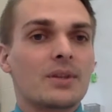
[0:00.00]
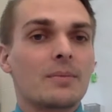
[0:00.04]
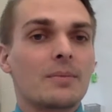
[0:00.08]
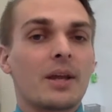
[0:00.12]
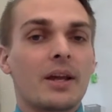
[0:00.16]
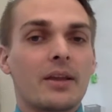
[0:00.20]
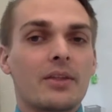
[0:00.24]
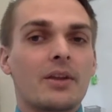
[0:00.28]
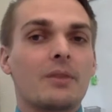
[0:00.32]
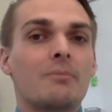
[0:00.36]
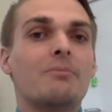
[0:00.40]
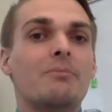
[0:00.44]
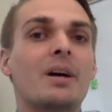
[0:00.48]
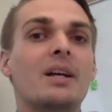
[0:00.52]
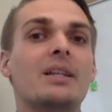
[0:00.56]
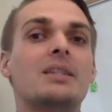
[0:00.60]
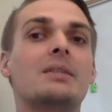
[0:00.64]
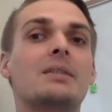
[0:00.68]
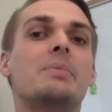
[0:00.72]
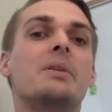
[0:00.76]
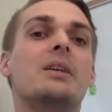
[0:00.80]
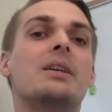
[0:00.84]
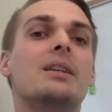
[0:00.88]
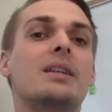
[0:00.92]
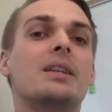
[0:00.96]
I'm like, there
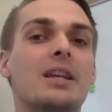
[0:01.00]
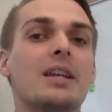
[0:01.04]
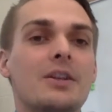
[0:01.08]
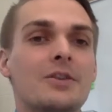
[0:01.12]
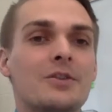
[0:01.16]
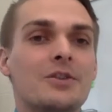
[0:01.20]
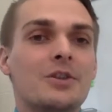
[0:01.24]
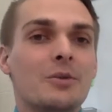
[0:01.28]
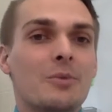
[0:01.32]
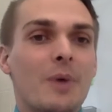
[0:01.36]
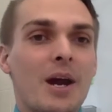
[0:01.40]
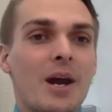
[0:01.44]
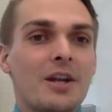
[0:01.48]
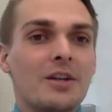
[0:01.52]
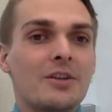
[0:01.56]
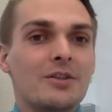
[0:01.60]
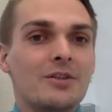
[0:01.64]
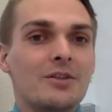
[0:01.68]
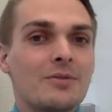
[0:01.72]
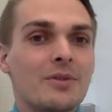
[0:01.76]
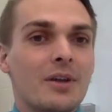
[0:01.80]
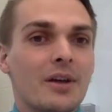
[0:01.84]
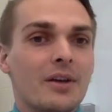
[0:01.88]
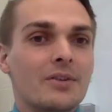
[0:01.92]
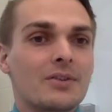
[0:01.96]
must be an easier way to
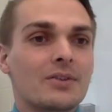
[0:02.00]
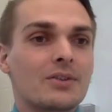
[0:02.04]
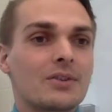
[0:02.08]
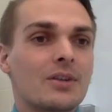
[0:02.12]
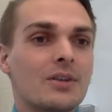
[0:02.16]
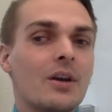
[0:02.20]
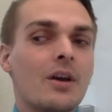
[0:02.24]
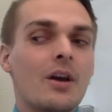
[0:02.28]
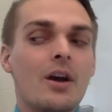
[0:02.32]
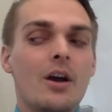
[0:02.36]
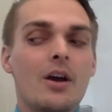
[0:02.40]
do this.